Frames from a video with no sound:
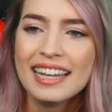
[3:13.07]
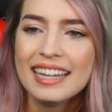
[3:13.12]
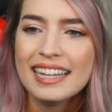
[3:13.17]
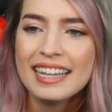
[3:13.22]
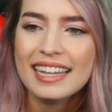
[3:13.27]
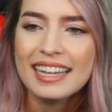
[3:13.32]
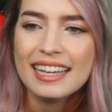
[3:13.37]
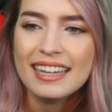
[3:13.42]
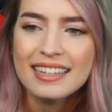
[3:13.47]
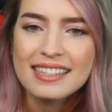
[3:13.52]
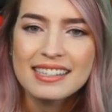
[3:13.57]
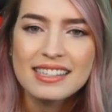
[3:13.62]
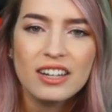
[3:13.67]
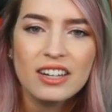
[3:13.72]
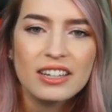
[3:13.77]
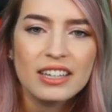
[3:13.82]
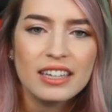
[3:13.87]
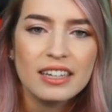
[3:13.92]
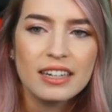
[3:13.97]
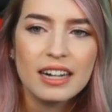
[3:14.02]
It's
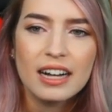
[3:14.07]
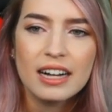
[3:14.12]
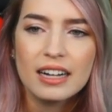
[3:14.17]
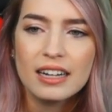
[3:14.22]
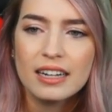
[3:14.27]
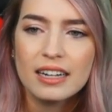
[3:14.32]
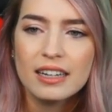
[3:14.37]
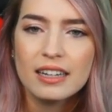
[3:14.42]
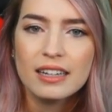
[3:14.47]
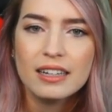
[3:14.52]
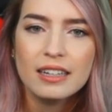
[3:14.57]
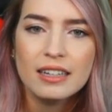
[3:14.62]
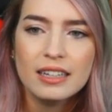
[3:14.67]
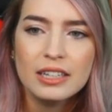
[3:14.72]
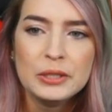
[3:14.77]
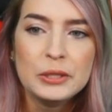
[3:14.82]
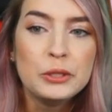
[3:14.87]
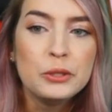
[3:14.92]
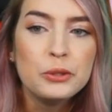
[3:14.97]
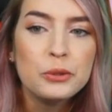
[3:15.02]
all
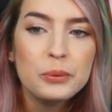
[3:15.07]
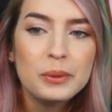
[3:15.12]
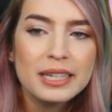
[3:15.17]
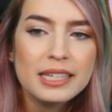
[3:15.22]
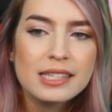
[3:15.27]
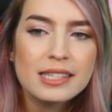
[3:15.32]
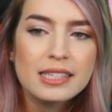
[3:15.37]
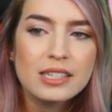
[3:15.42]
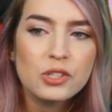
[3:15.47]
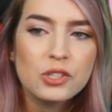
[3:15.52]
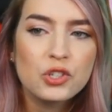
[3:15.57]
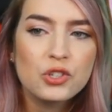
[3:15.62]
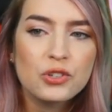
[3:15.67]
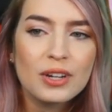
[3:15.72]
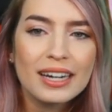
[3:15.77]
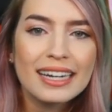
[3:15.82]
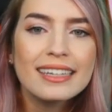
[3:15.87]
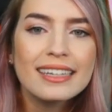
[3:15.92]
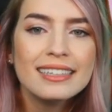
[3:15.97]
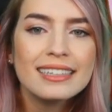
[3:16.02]
good. Newest
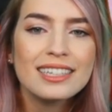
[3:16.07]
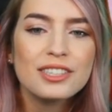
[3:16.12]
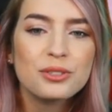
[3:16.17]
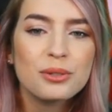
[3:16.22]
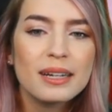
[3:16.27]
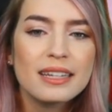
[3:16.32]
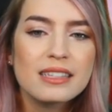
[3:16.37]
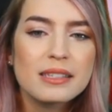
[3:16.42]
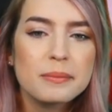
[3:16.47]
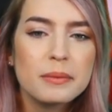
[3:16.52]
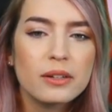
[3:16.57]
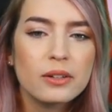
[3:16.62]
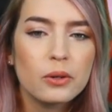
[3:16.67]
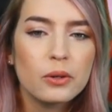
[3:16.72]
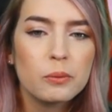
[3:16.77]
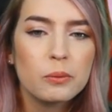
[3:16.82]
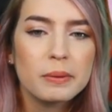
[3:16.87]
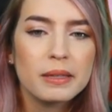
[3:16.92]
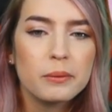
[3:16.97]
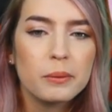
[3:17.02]
Dragon Knight Transmog
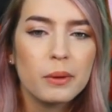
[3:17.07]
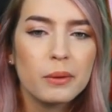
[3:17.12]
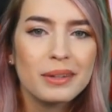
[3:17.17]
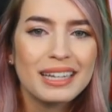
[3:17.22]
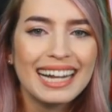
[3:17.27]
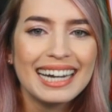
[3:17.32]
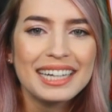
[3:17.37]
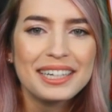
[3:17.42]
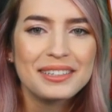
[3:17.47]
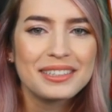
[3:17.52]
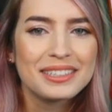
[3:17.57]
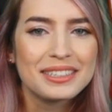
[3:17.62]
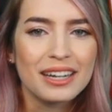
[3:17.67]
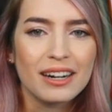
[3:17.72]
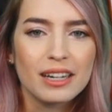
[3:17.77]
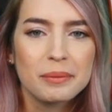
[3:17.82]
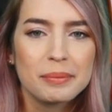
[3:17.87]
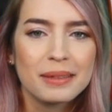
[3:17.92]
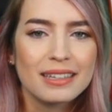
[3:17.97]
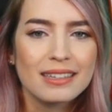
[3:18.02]
OP. Well, we kind of got
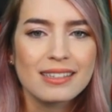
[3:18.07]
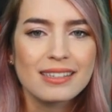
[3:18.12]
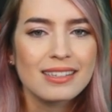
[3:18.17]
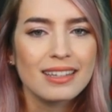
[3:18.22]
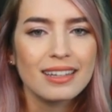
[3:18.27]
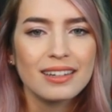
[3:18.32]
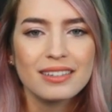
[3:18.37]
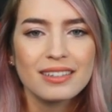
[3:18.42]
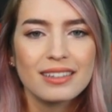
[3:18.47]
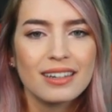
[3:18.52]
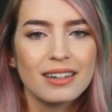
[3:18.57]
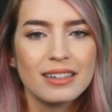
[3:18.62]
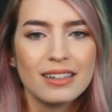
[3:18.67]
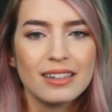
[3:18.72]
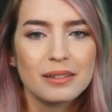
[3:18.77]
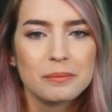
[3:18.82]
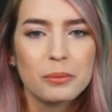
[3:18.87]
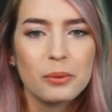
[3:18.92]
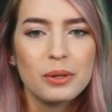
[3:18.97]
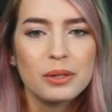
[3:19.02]
dark because like
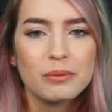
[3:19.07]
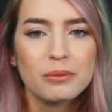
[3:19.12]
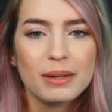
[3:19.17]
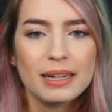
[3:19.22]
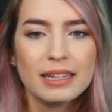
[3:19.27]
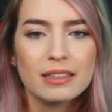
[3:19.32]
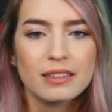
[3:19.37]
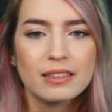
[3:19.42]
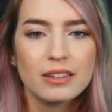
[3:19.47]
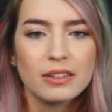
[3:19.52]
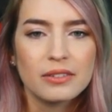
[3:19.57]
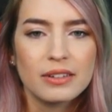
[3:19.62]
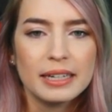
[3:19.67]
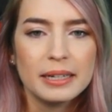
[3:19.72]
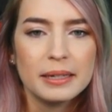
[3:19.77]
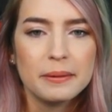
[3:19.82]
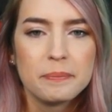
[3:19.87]
our boy Ragdoll, right?